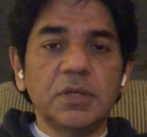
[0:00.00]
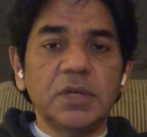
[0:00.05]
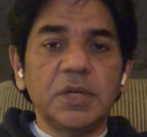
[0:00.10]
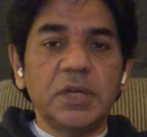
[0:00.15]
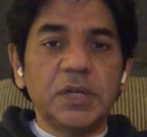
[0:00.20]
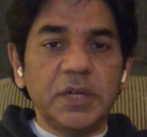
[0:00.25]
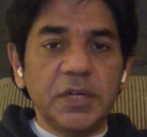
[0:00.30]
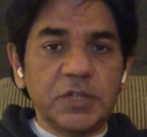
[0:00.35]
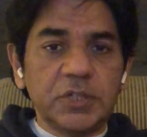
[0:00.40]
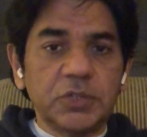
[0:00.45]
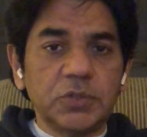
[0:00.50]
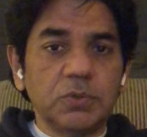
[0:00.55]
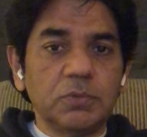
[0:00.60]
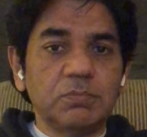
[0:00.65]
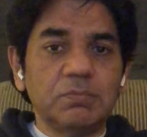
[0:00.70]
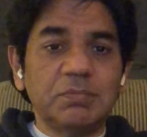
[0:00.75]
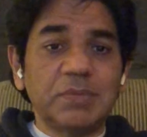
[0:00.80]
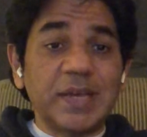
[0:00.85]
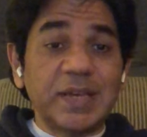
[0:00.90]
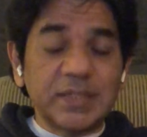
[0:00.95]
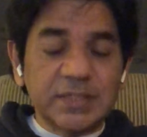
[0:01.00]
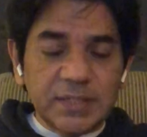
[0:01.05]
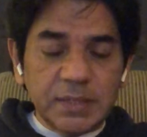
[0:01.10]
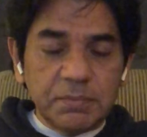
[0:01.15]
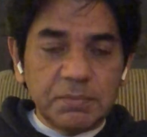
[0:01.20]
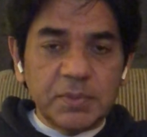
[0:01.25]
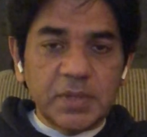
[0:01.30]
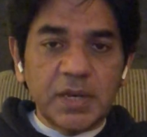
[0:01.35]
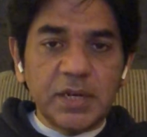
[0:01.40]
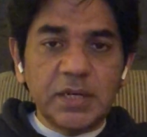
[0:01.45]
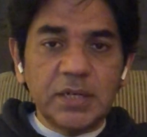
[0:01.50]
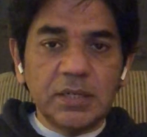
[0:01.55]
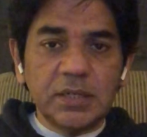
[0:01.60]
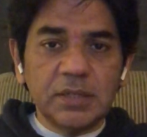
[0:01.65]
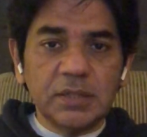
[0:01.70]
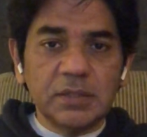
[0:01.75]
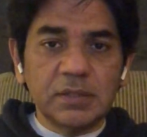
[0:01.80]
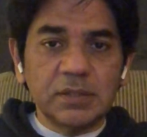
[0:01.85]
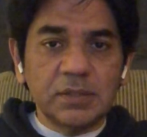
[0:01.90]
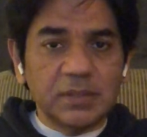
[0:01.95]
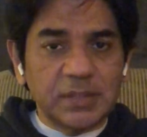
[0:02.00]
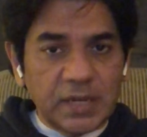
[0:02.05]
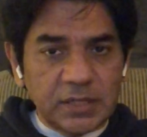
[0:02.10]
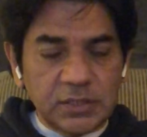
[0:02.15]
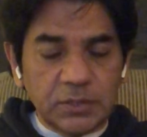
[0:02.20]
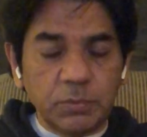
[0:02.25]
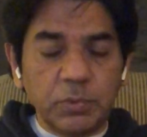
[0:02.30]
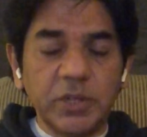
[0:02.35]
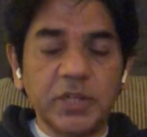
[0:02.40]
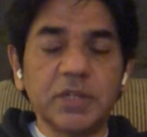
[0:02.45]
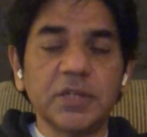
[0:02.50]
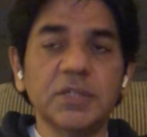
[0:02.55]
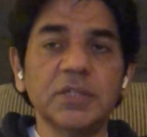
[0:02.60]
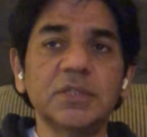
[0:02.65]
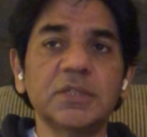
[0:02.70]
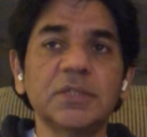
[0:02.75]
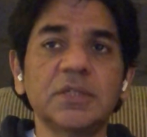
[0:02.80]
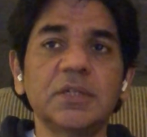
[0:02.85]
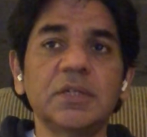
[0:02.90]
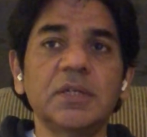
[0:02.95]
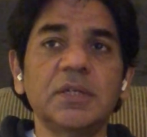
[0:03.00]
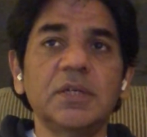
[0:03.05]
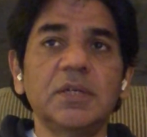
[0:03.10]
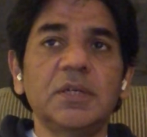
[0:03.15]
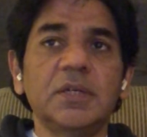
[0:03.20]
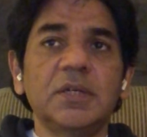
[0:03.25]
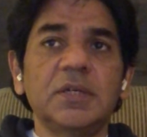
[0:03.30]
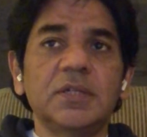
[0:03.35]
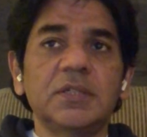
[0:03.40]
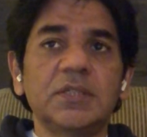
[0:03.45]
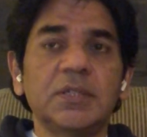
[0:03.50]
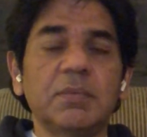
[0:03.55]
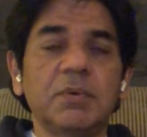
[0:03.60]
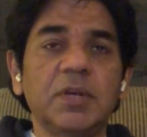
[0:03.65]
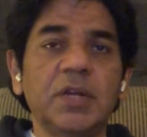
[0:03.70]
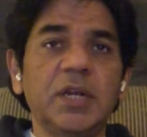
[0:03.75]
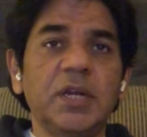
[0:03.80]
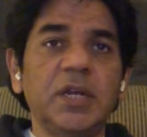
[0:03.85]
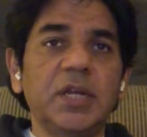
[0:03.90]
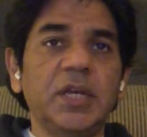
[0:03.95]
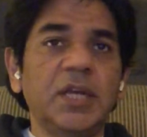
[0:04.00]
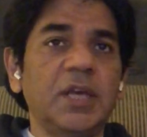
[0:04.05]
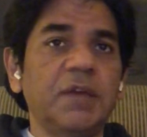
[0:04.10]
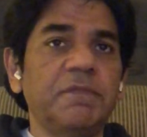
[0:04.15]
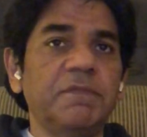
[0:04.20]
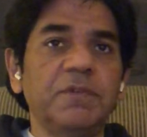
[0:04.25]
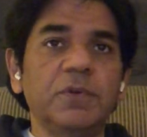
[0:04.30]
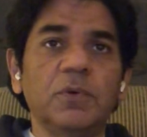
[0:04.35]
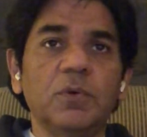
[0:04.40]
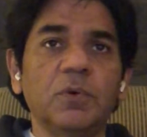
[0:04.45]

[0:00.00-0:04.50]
he needs to accept that that's a weakness. Similarly, if